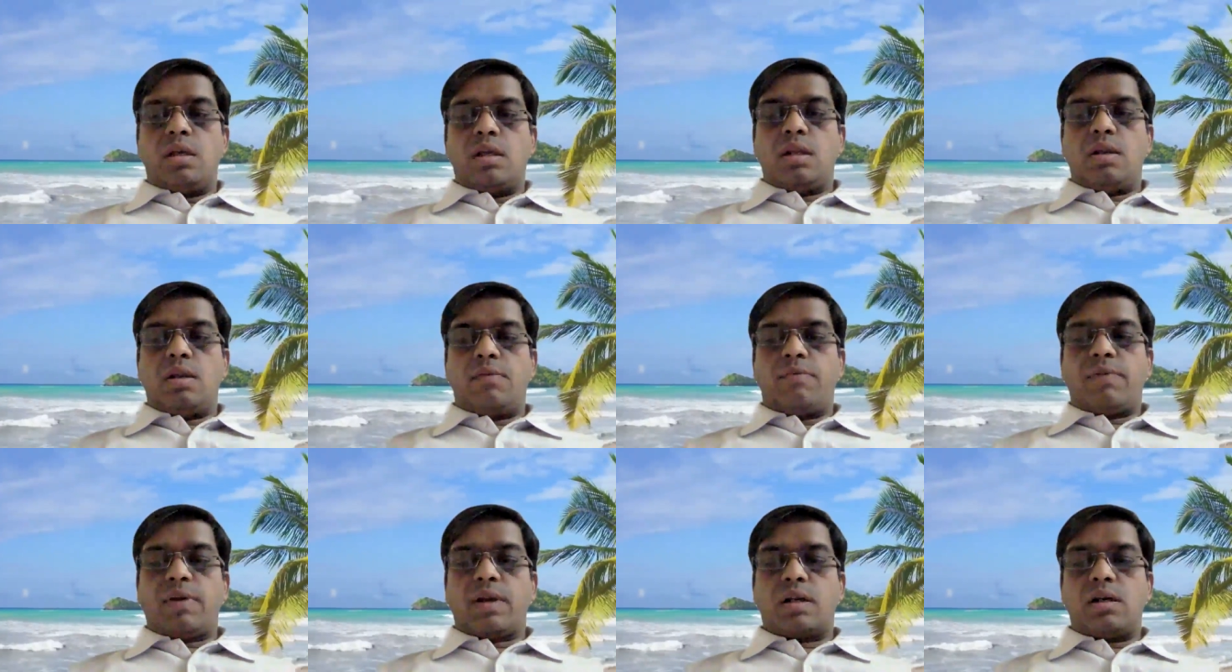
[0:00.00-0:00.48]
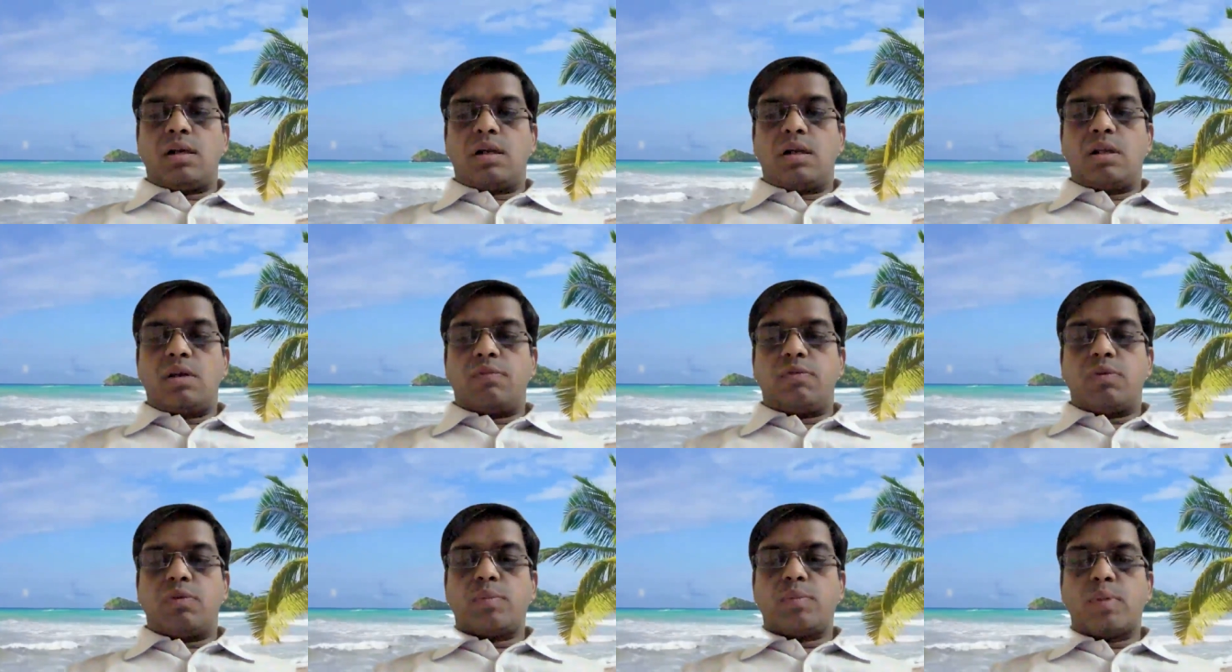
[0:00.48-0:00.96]
in Faculty
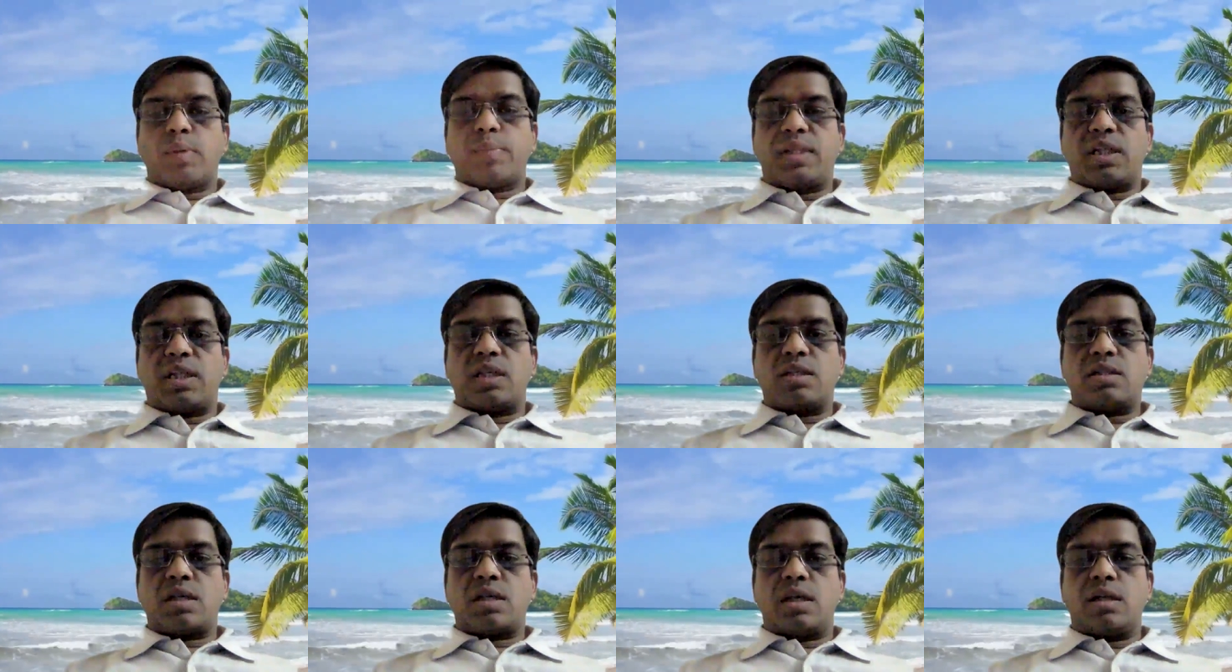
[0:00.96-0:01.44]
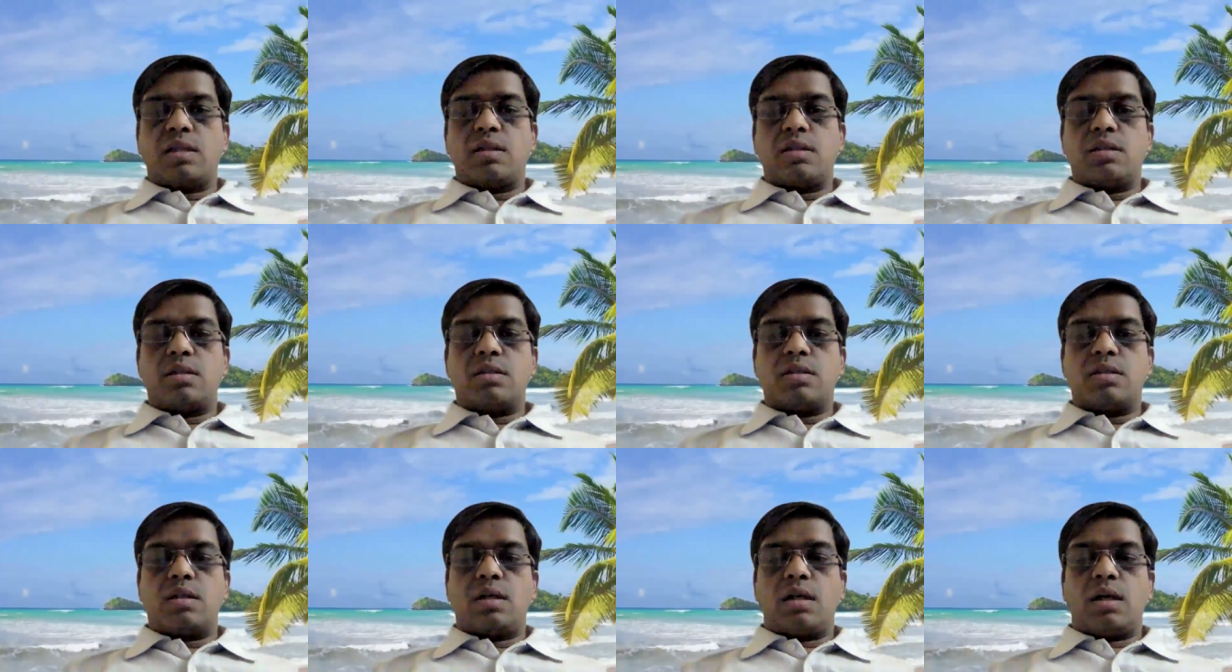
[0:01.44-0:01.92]
of Homeopathic
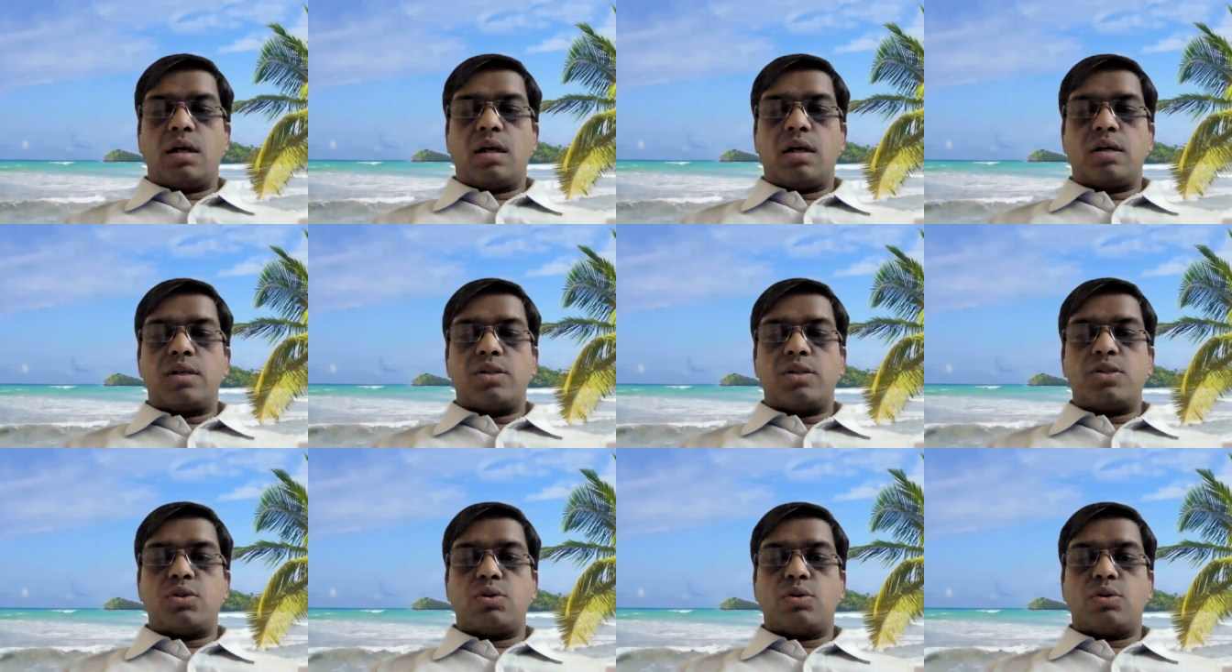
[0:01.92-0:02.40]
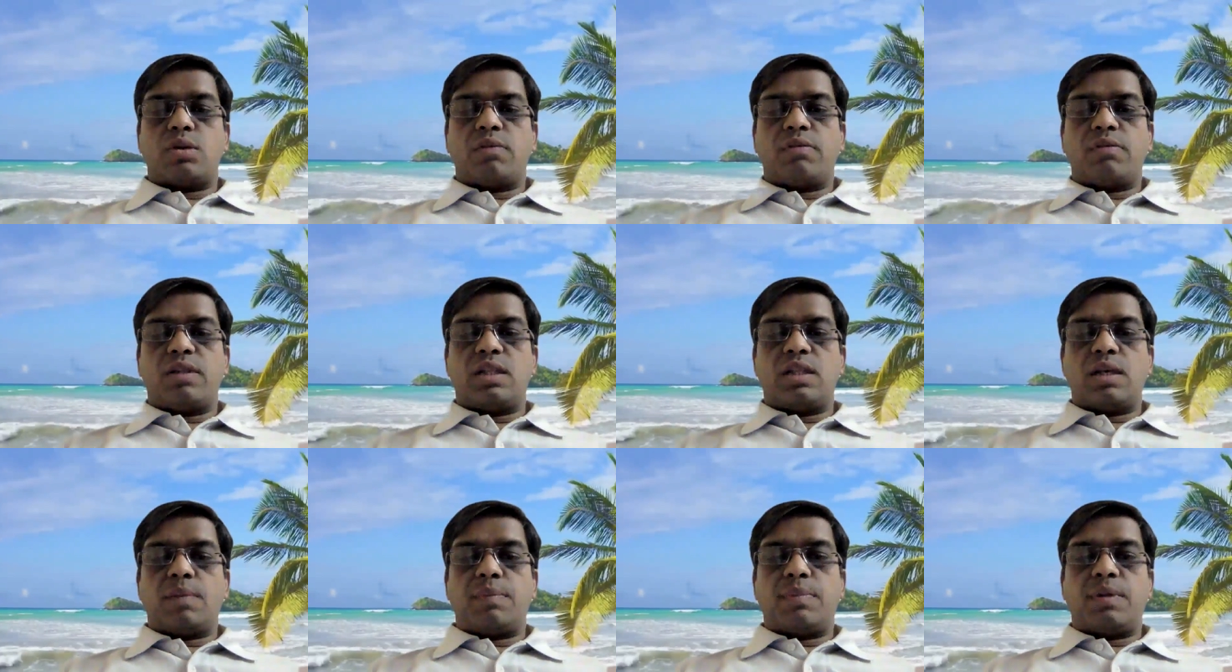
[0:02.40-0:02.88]
Science at JAYOTI
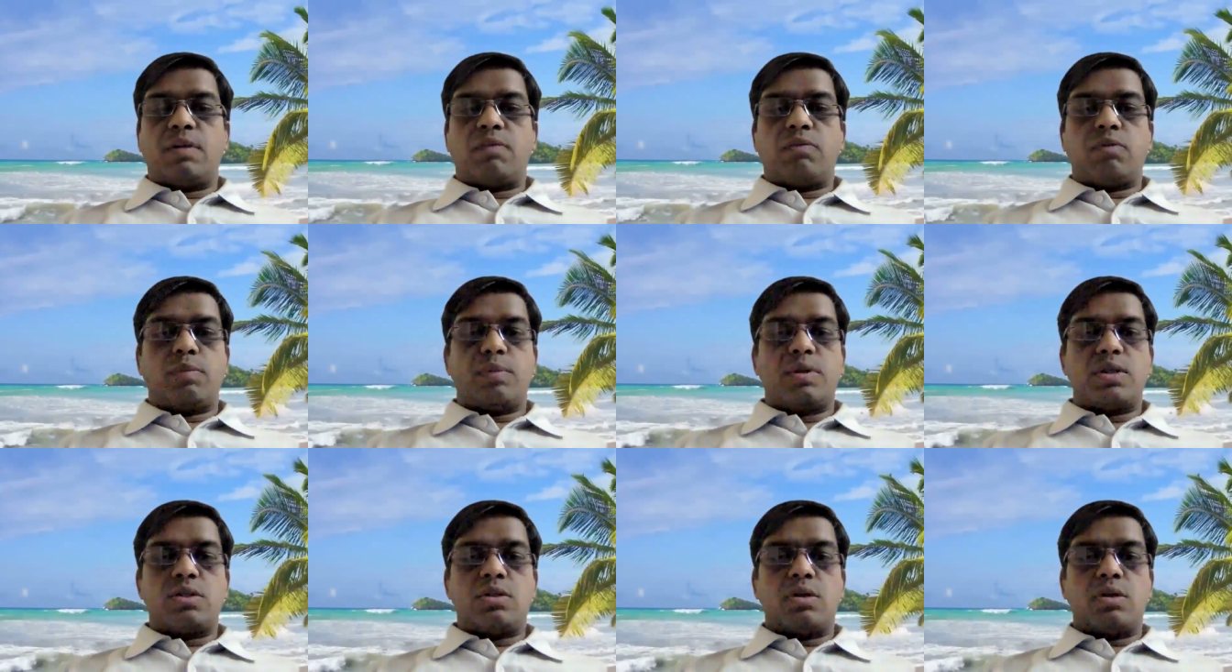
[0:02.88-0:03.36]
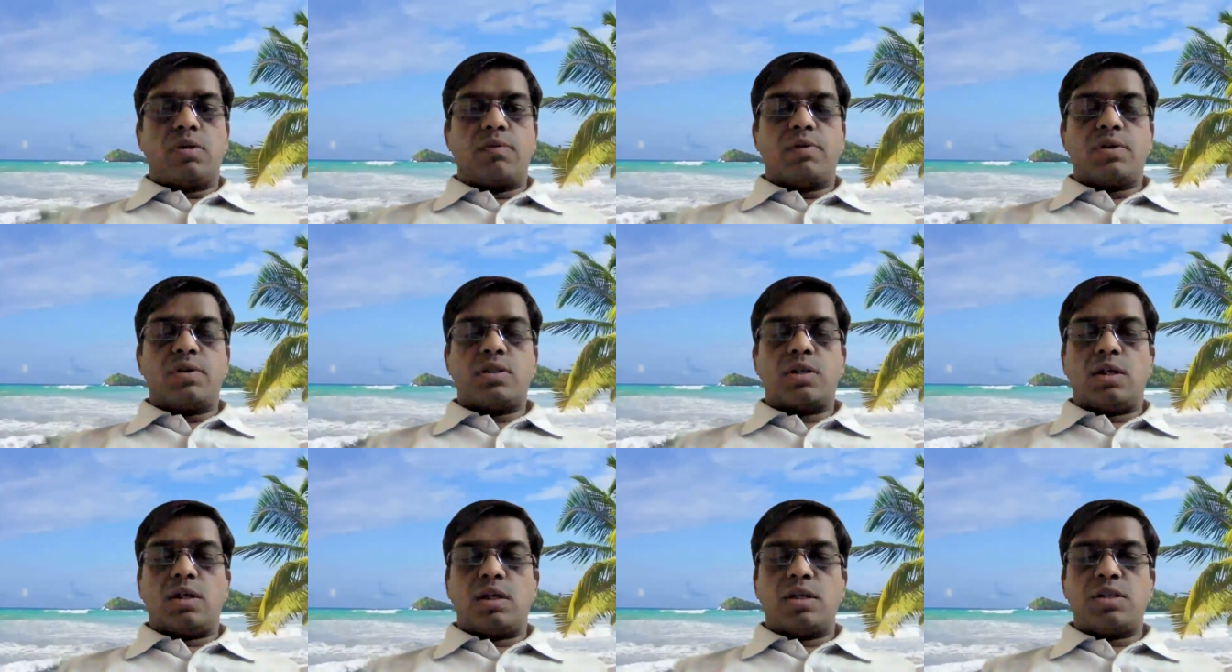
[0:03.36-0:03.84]
VIDYAPEETH Women's
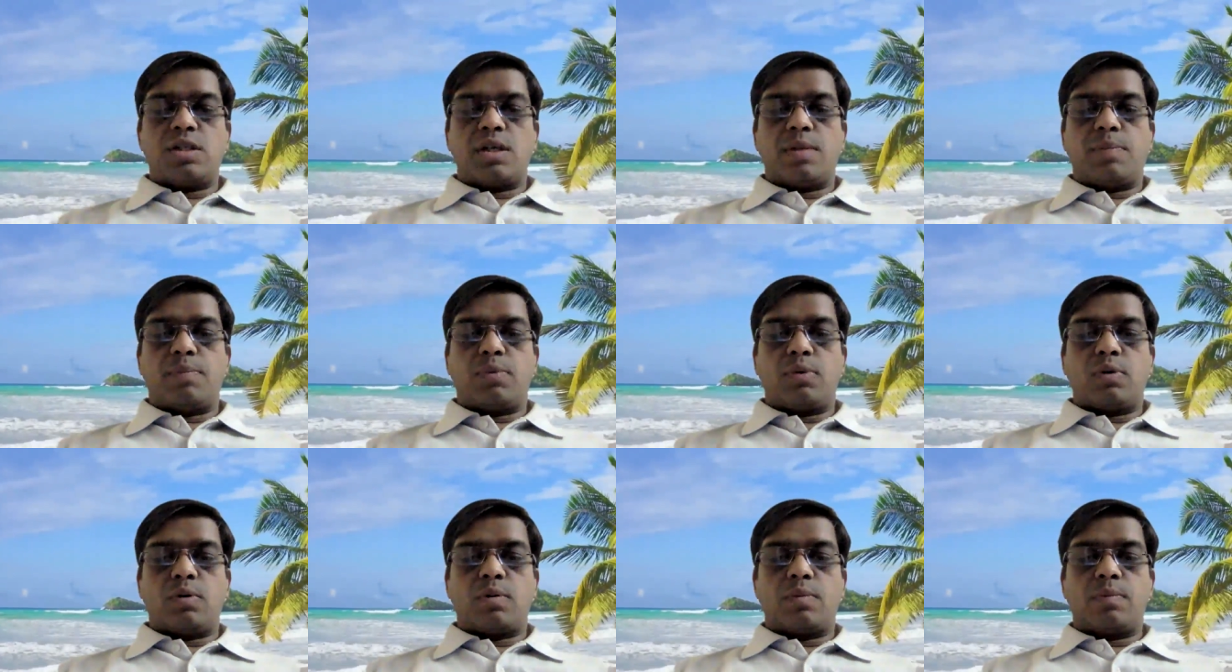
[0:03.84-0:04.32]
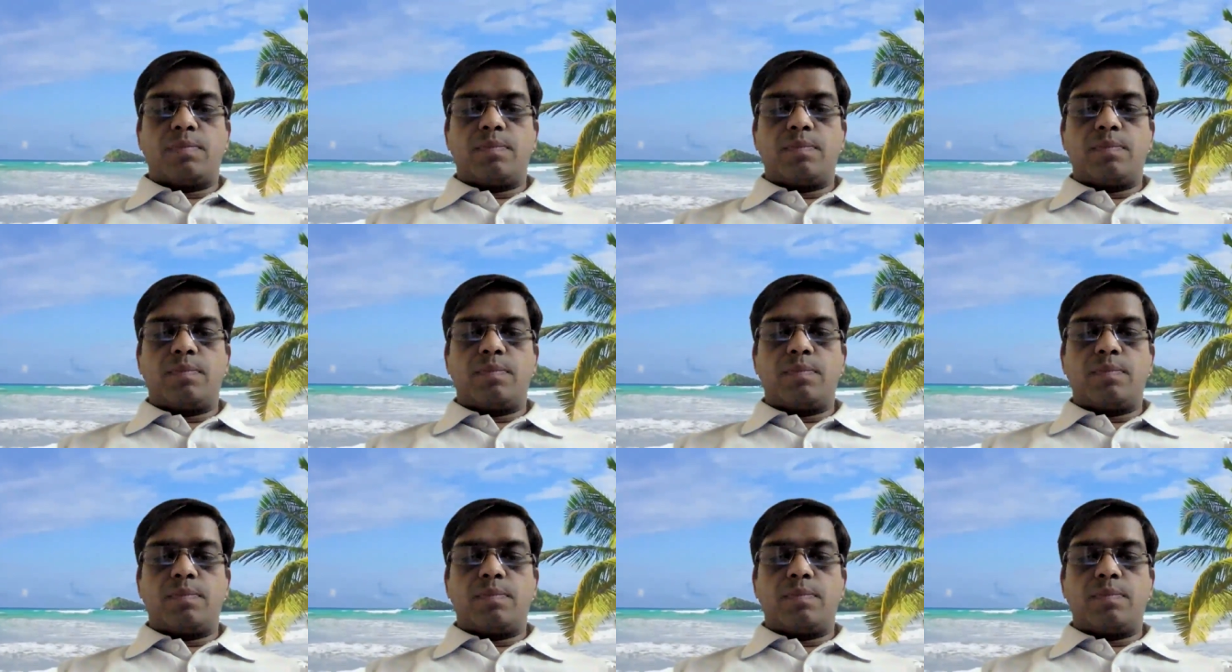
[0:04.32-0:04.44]
University, Jaipur.